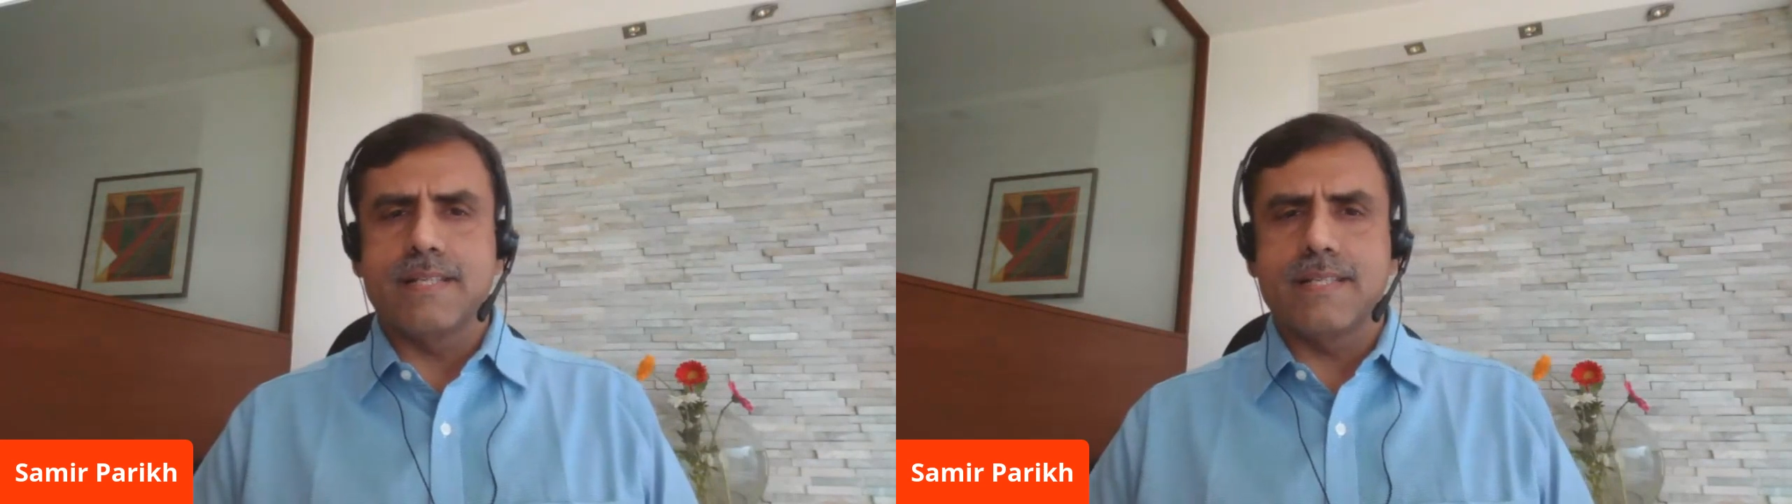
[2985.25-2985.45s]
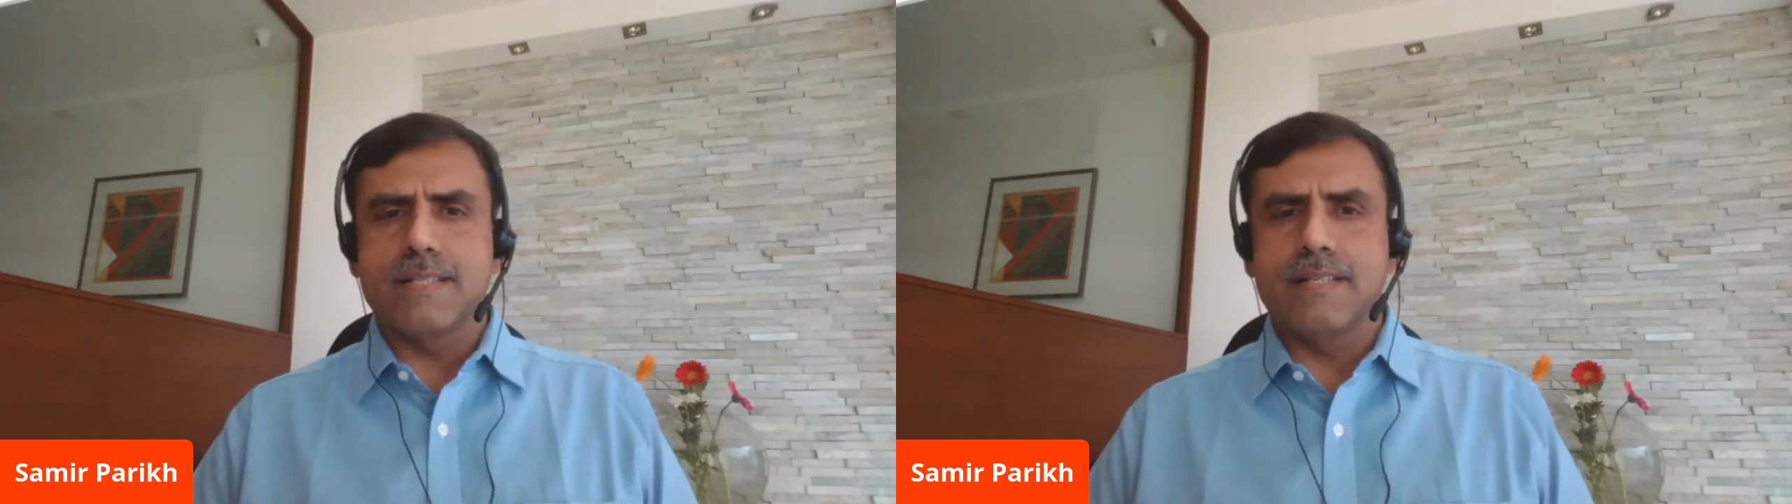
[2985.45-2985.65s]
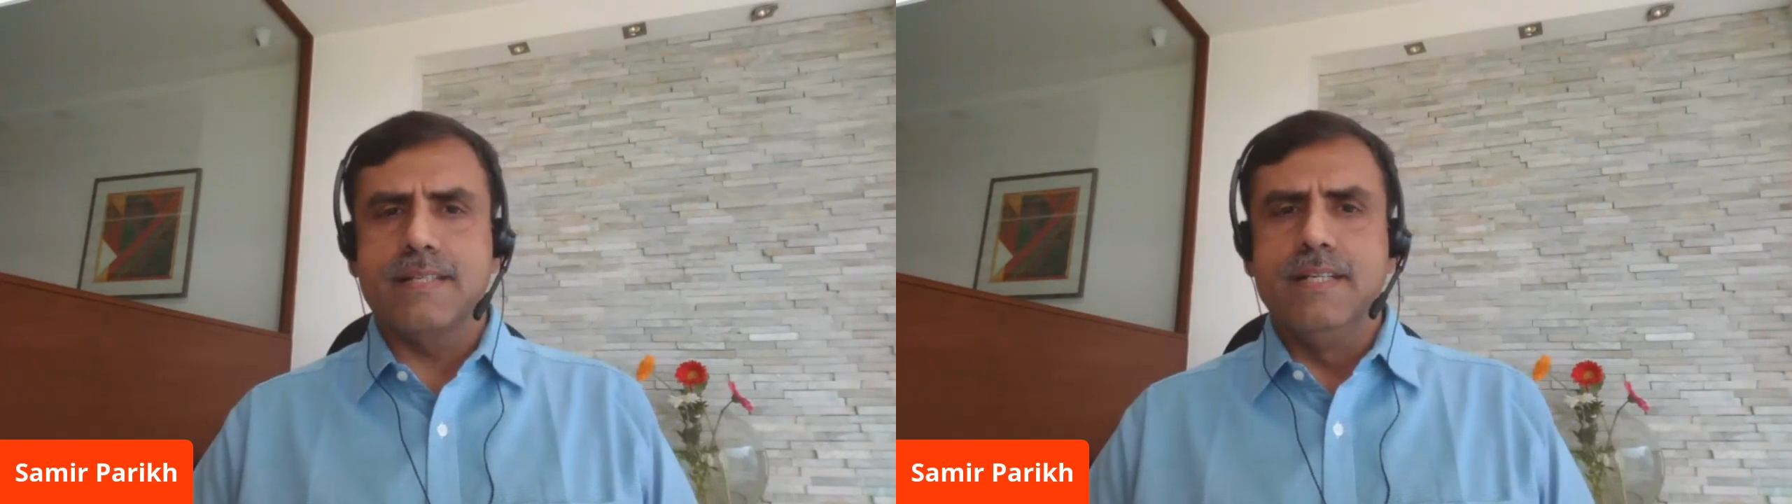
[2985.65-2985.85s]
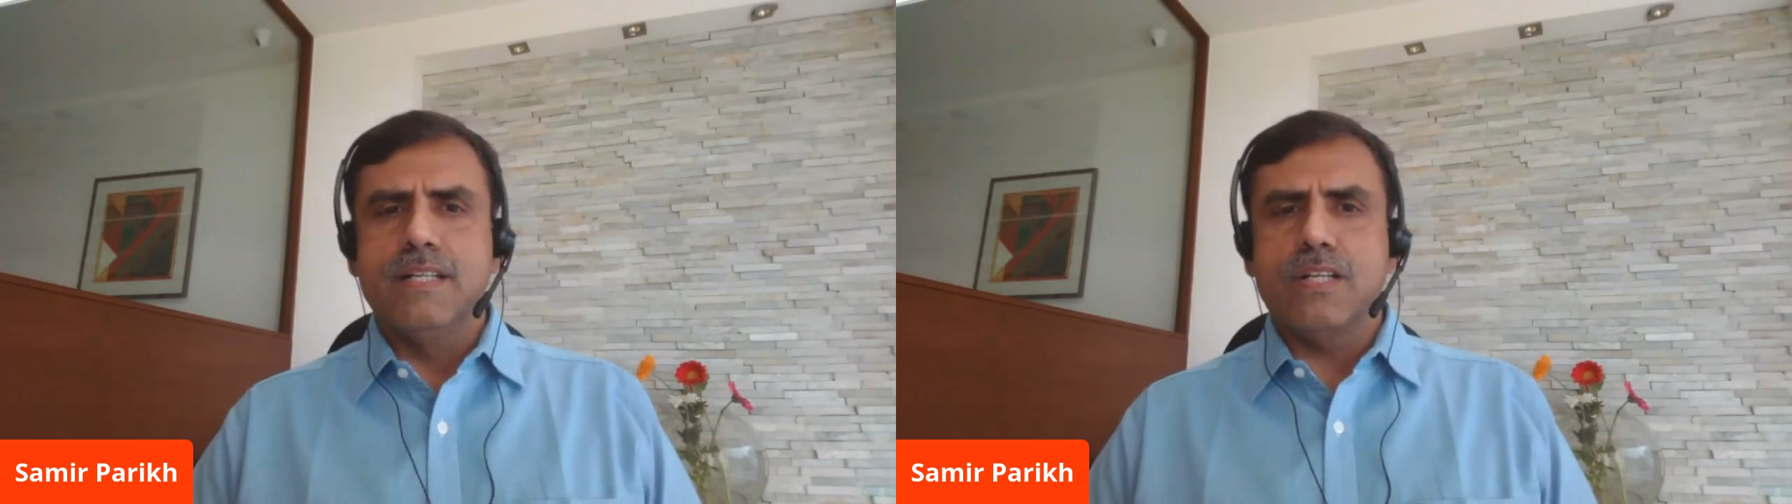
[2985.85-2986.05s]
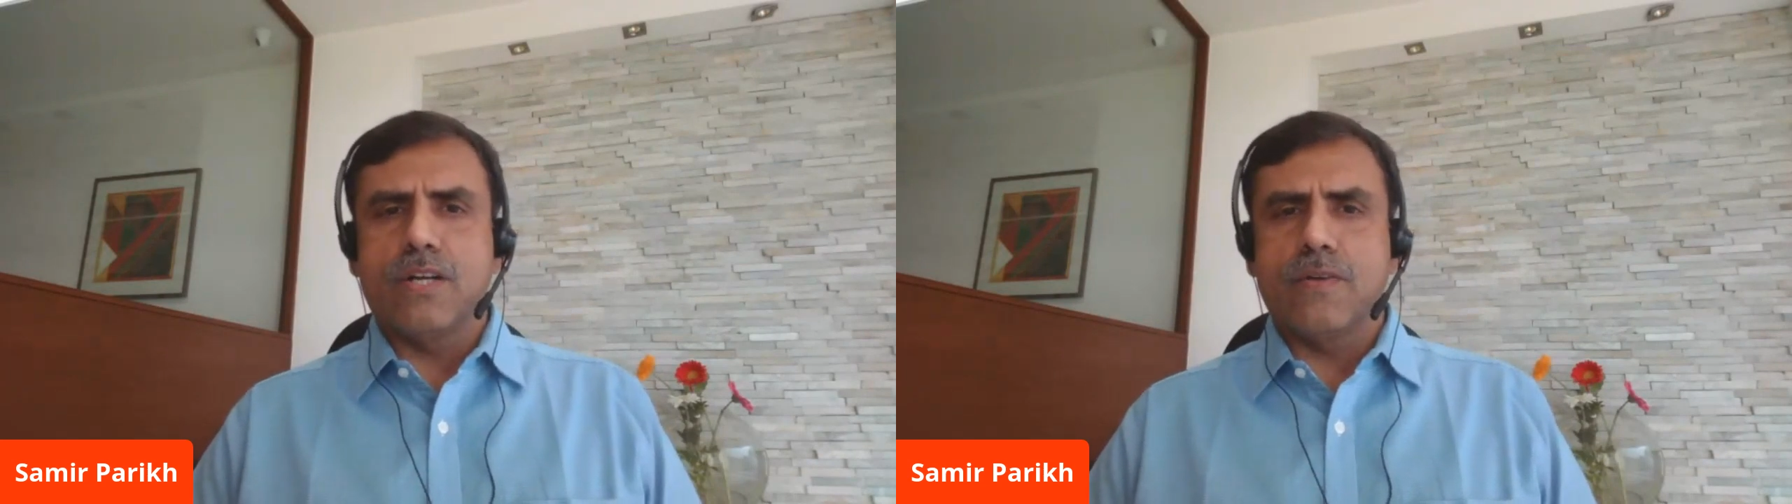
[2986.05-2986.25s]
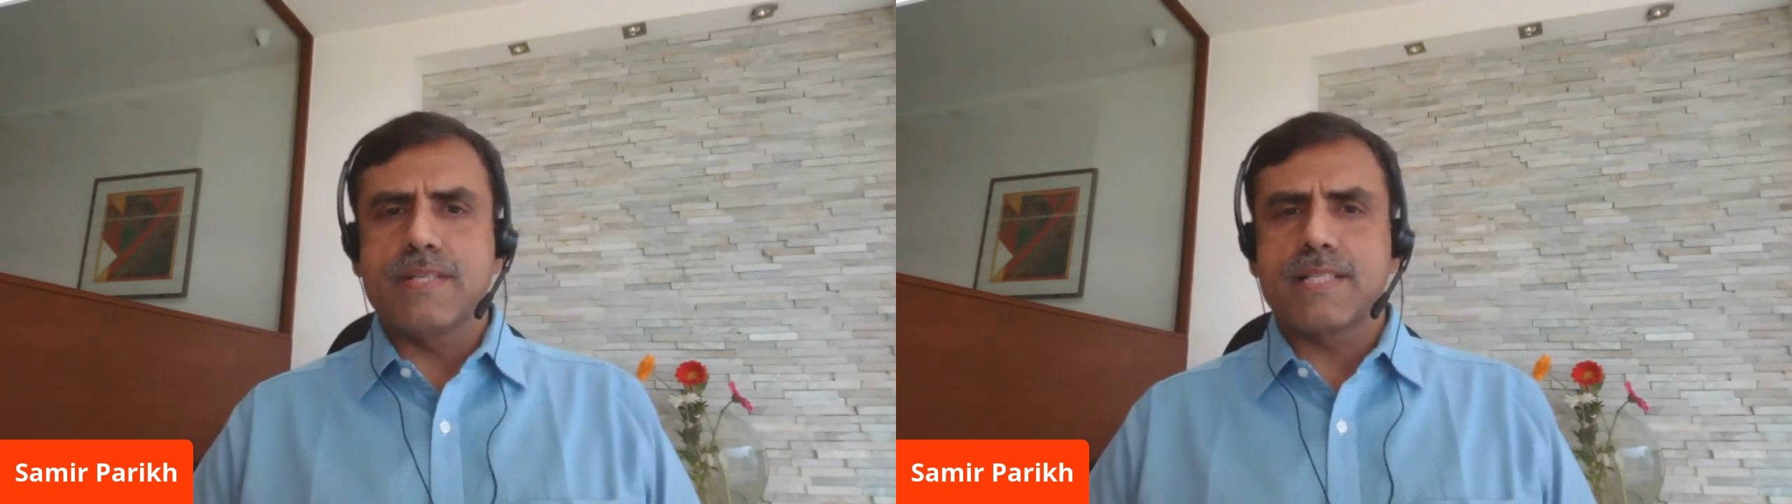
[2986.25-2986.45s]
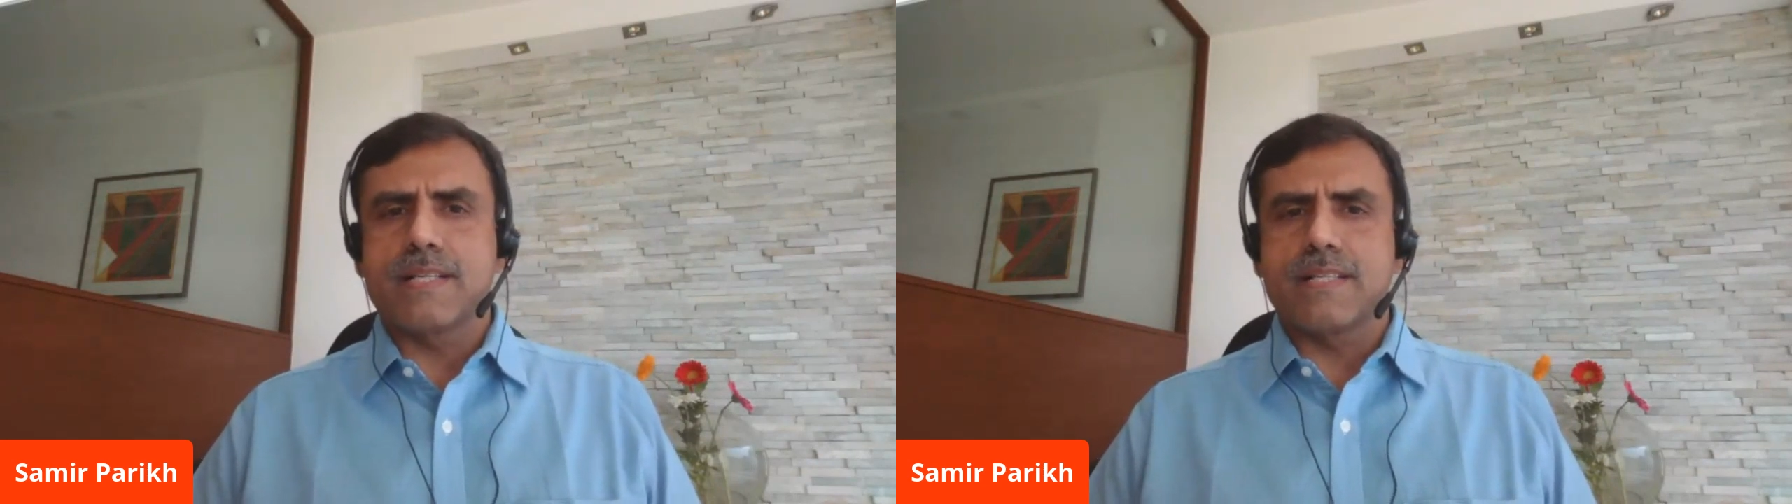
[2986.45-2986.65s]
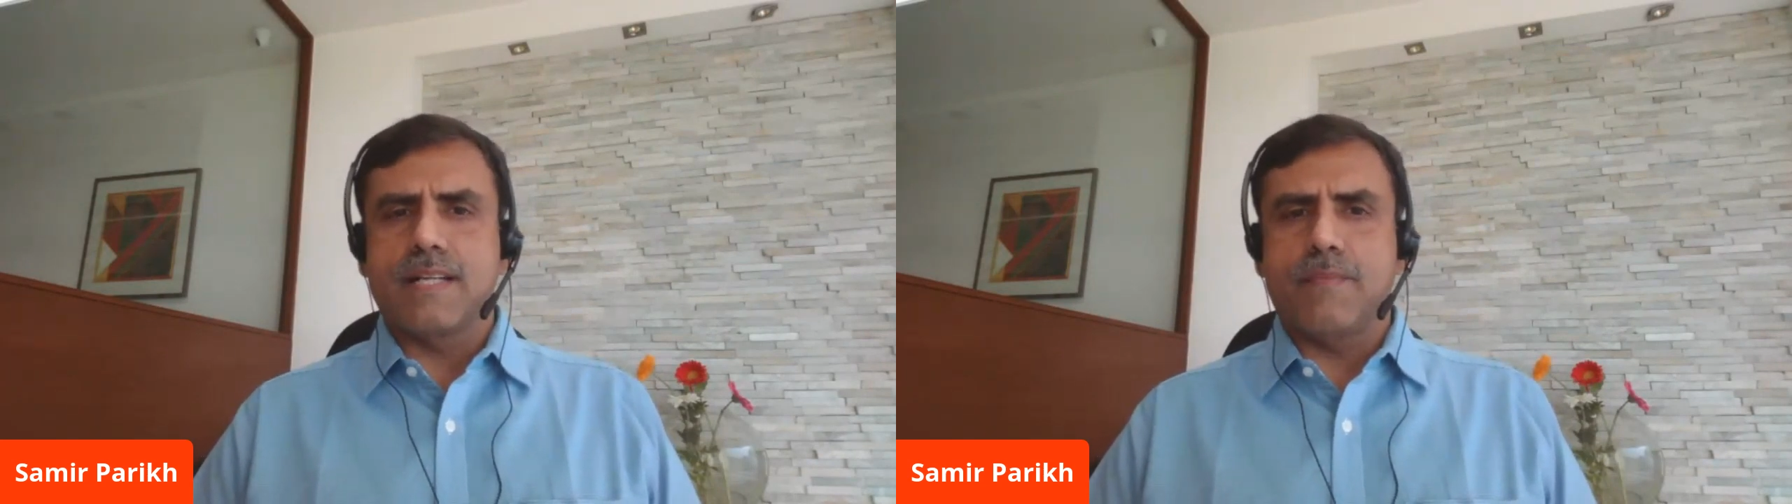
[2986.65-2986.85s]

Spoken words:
there is a lot of discussion